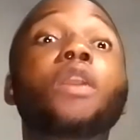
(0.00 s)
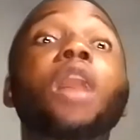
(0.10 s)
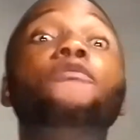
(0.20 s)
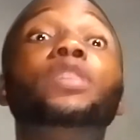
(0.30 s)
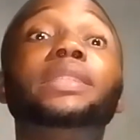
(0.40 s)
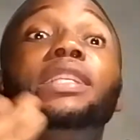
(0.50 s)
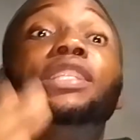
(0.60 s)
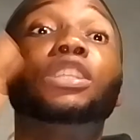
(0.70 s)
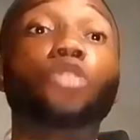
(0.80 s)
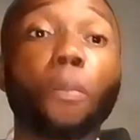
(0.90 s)
Everything
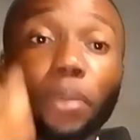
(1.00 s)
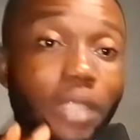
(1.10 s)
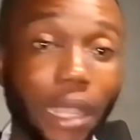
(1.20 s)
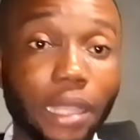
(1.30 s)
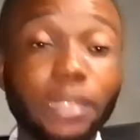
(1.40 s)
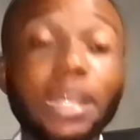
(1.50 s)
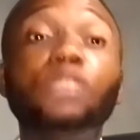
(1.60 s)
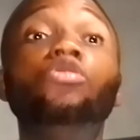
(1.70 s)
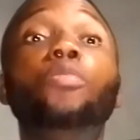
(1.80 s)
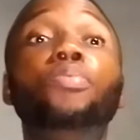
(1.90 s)
is in computer.
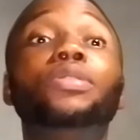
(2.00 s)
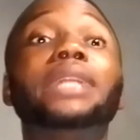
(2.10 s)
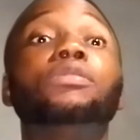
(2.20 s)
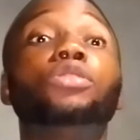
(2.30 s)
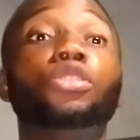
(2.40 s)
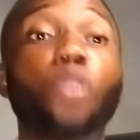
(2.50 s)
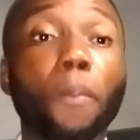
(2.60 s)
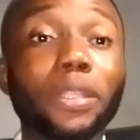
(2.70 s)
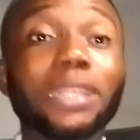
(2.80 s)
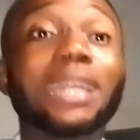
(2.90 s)
There's no book that is not in
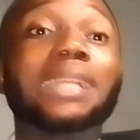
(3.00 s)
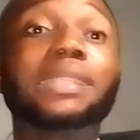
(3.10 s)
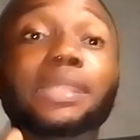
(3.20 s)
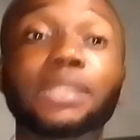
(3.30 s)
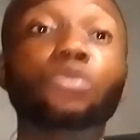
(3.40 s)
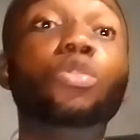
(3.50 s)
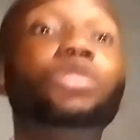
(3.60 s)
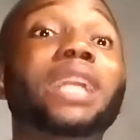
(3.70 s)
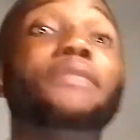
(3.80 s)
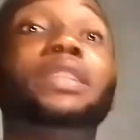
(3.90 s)
computer. You can access it
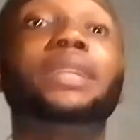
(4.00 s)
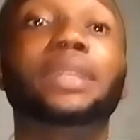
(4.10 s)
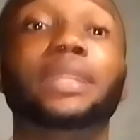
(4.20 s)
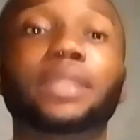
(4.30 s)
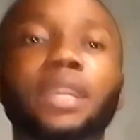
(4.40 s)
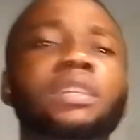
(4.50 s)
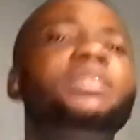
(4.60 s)
once you have internet.